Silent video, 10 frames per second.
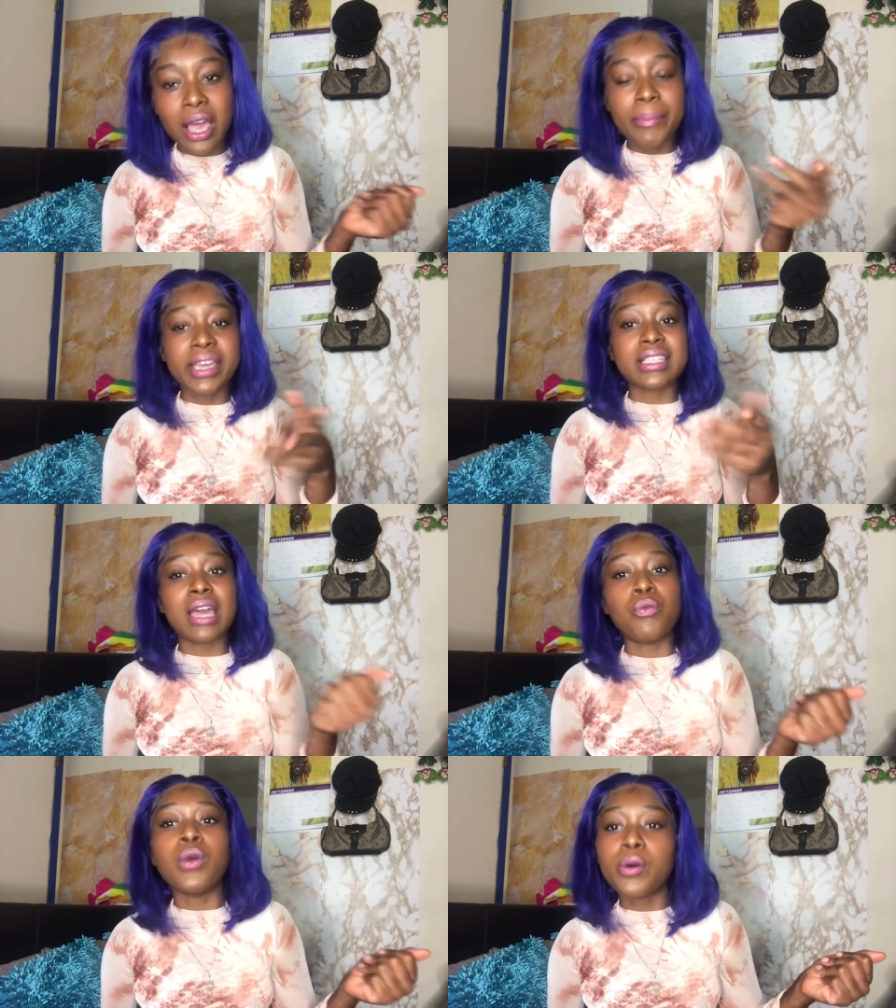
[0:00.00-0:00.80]
Because I
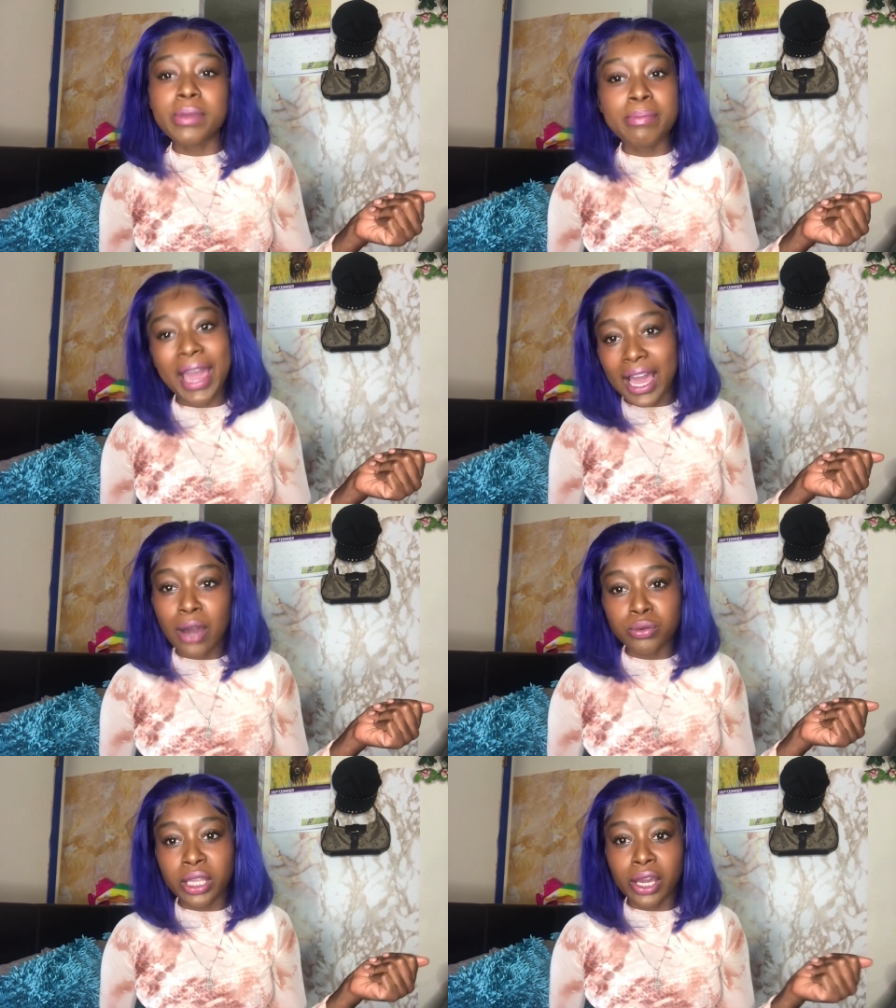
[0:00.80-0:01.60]
will be back
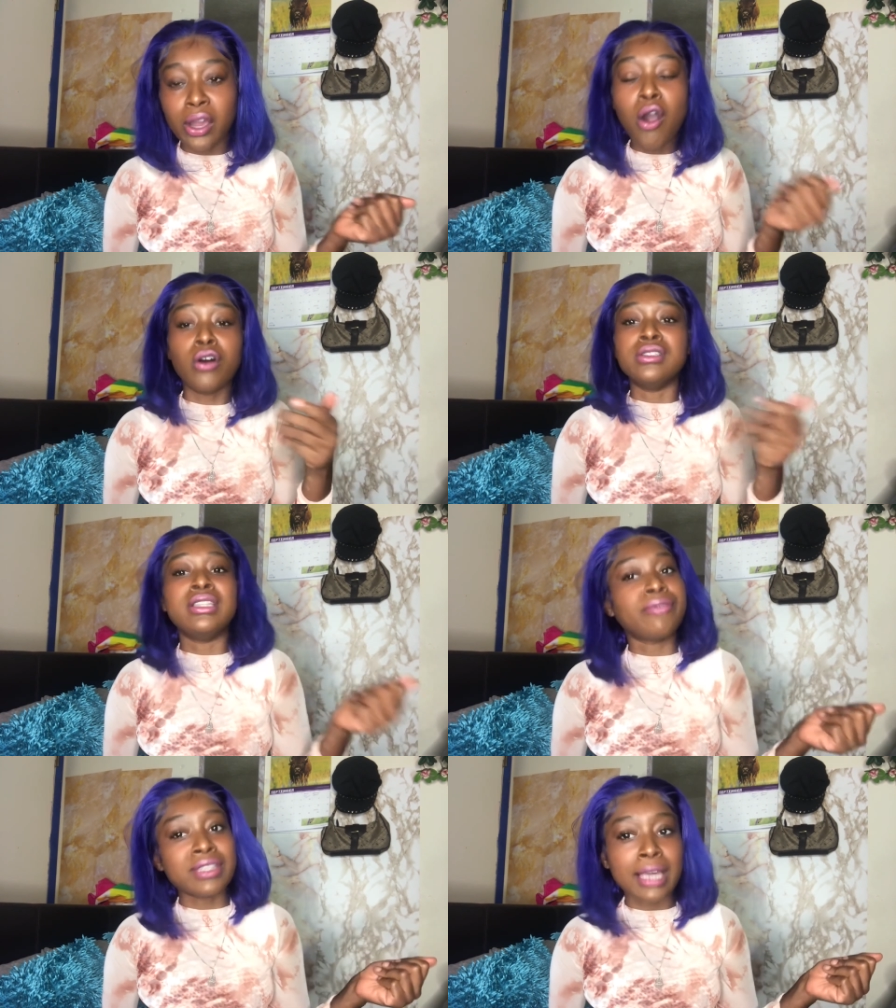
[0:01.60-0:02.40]
out there on
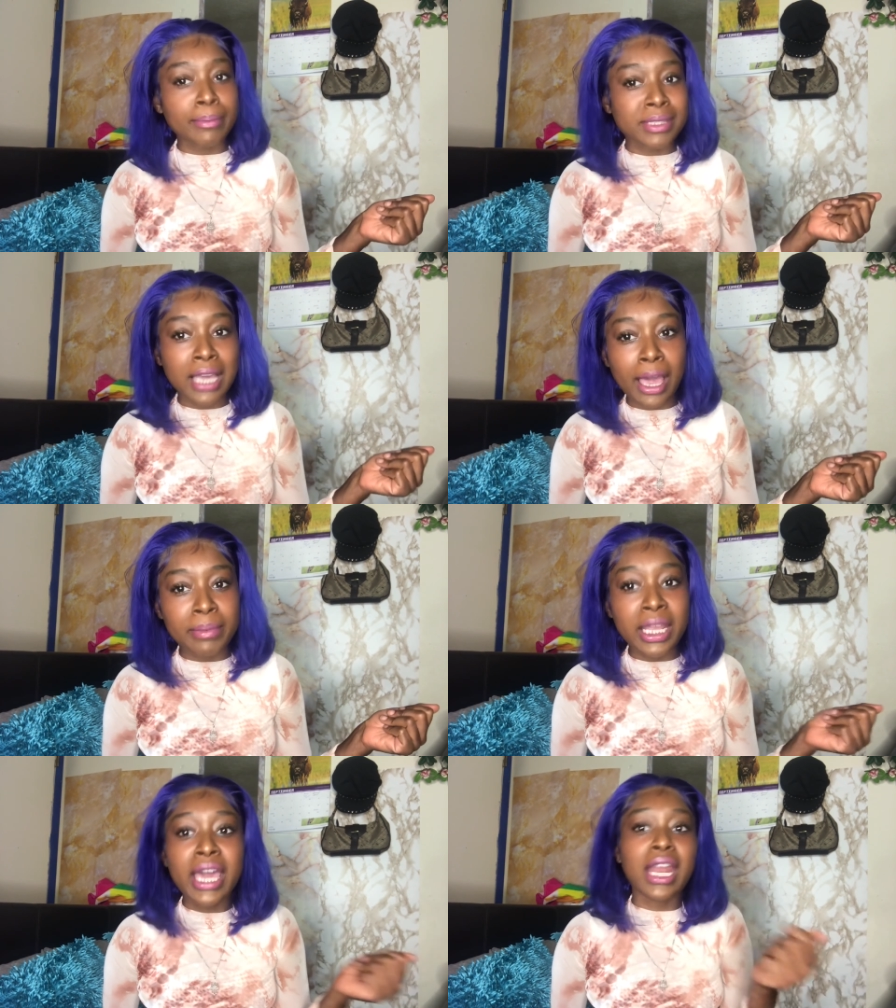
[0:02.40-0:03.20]
different type of
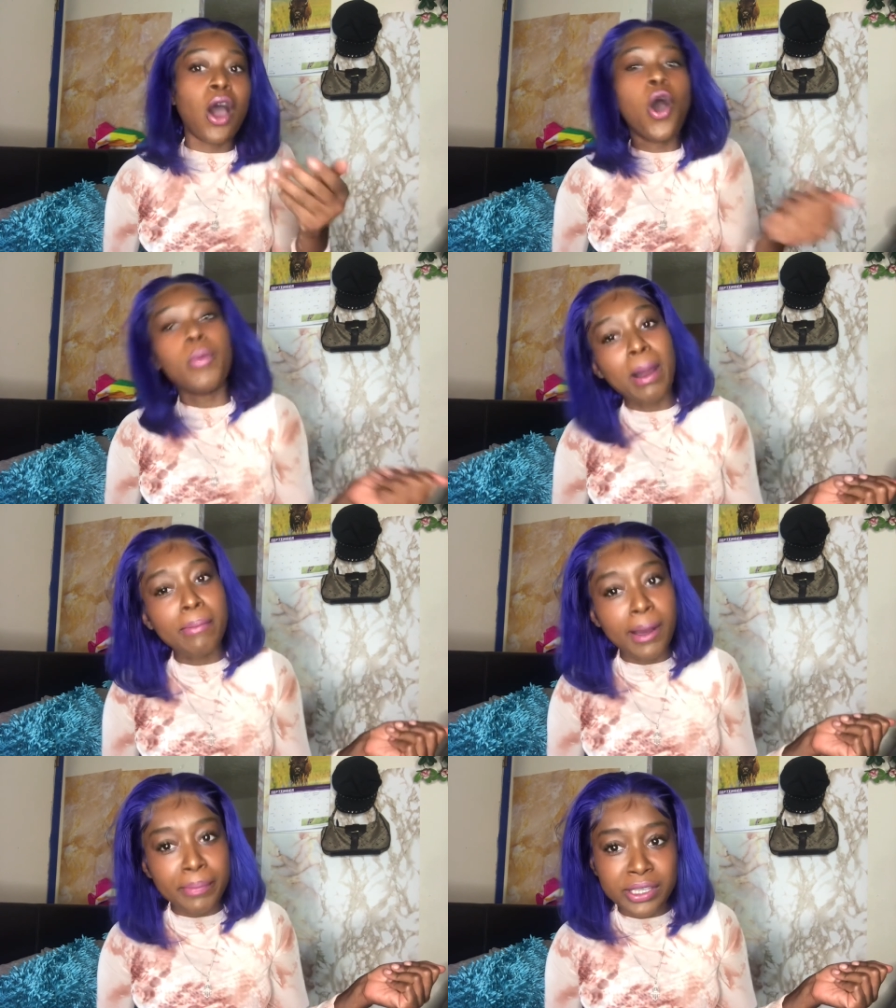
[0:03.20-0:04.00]
timing. And I hope I
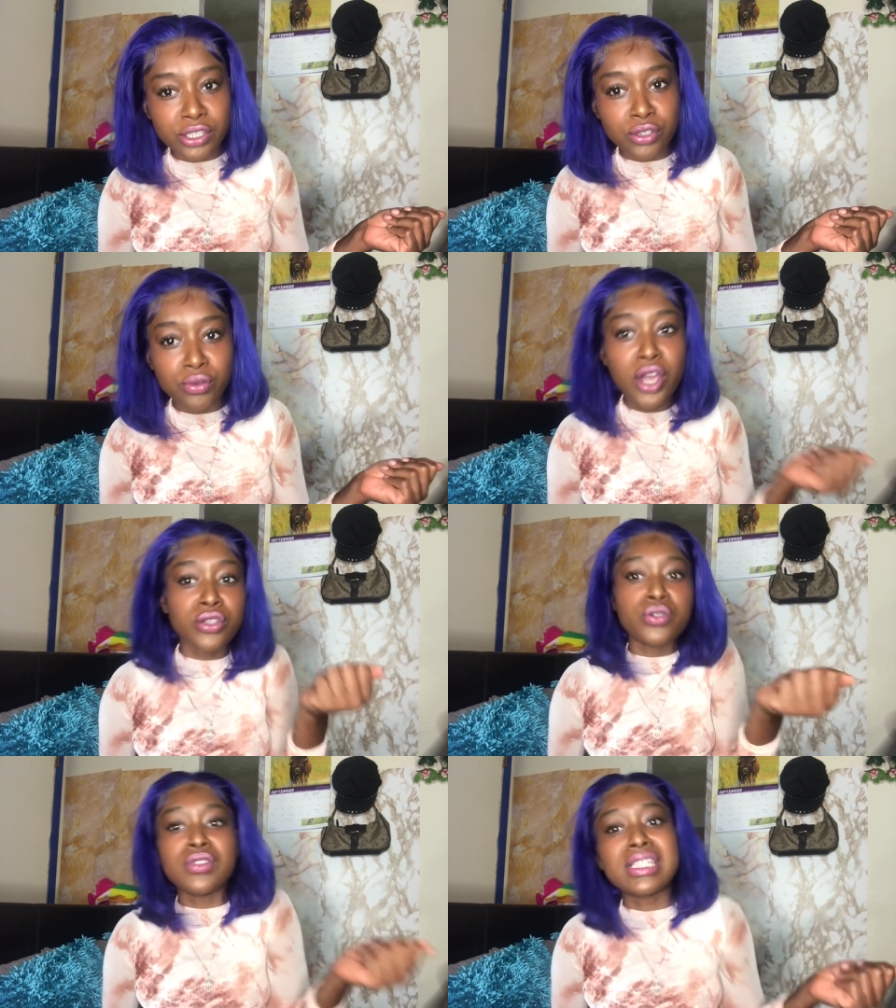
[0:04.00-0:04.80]
bump into you
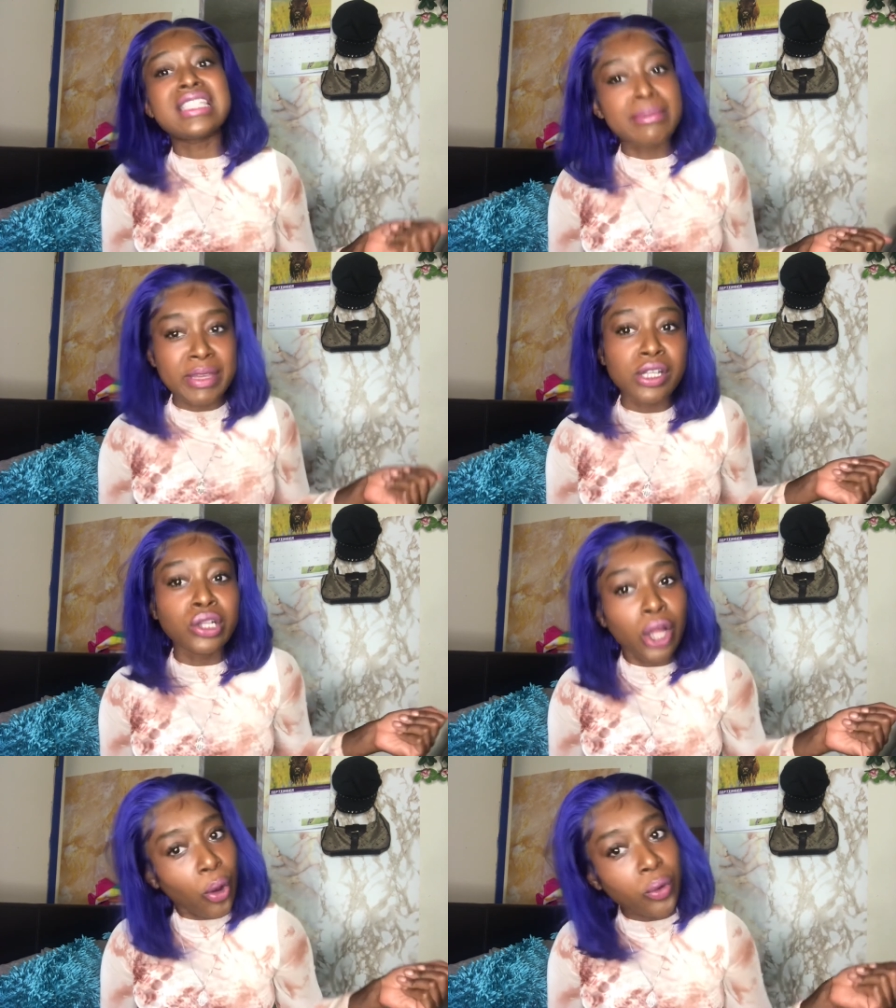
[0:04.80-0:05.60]
so you can see me
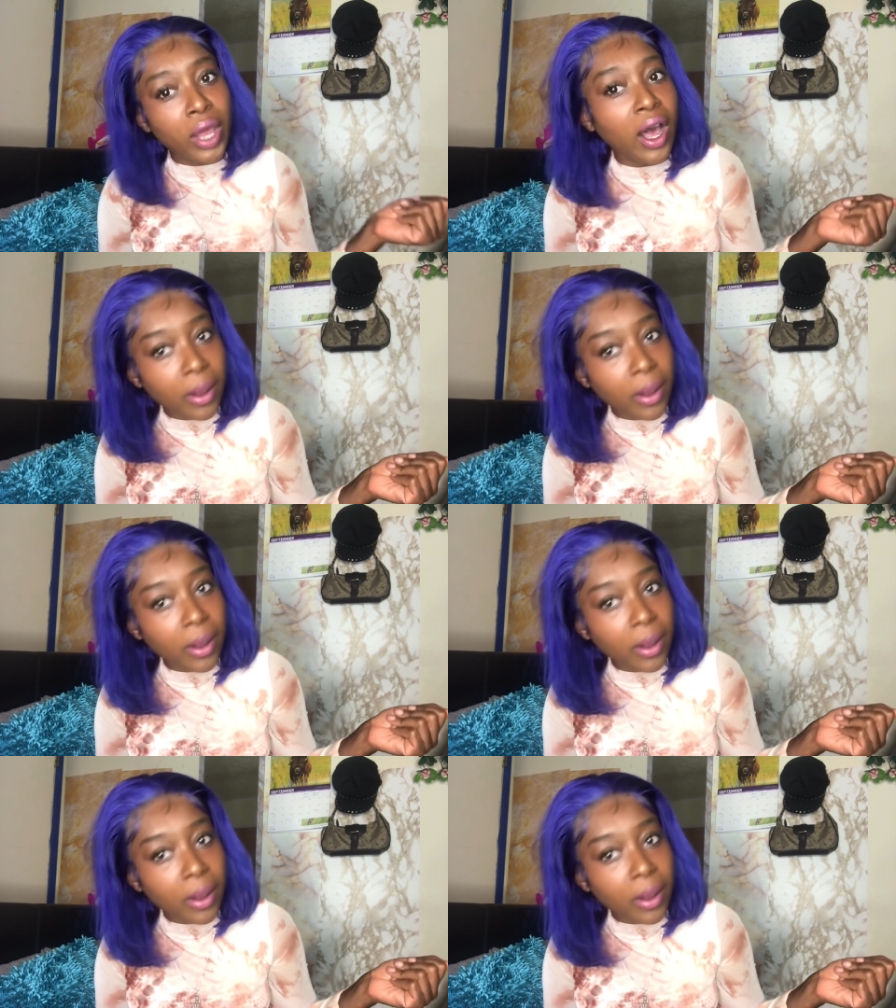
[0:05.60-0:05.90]
glowed up.